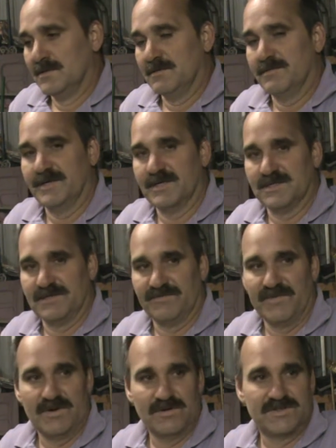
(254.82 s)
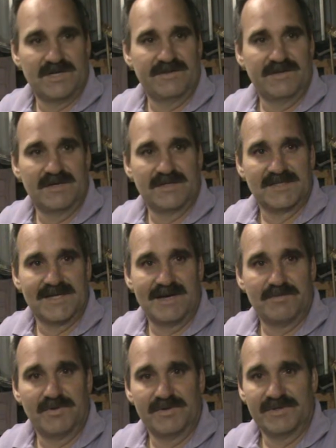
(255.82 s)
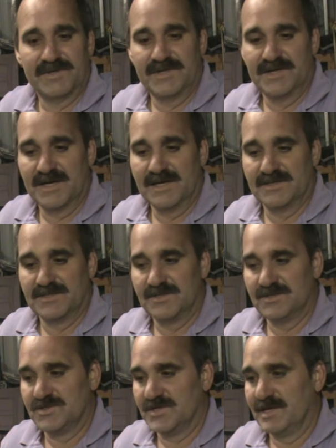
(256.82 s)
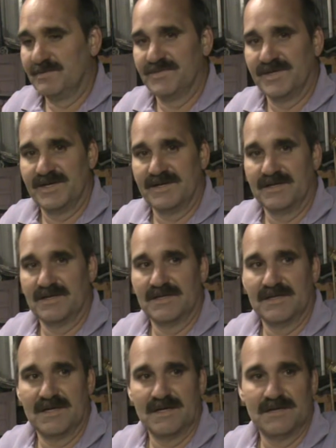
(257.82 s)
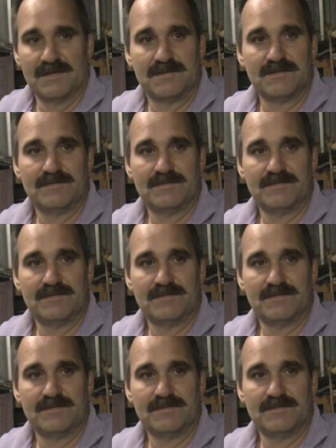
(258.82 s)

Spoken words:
Because if we don't set the example, then you guys do the same thing, and man,